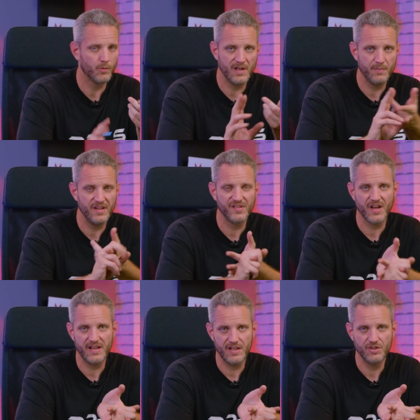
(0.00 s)
we're running
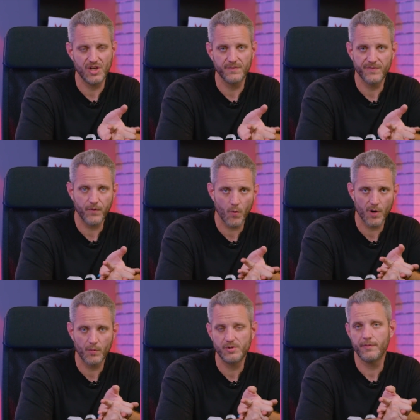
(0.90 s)
PCIe Gen
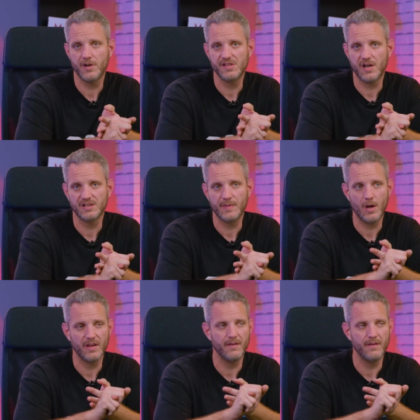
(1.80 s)
4, which we've already talked about,